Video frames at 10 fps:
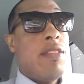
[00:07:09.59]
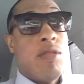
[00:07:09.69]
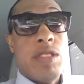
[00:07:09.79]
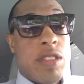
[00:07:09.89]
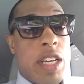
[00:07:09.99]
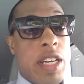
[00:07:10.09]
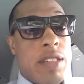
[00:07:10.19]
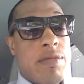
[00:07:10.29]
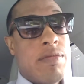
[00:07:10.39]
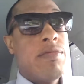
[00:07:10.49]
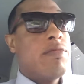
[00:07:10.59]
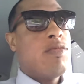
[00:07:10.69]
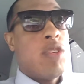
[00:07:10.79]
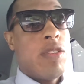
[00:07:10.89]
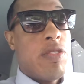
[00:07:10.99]
What's your name?
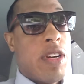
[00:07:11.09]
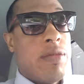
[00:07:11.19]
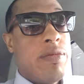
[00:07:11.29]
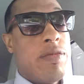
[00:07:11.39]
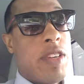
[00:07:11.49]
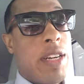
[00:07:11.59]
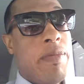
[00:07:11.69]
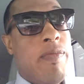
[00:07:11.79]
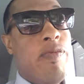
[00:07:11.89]
where you're from, right?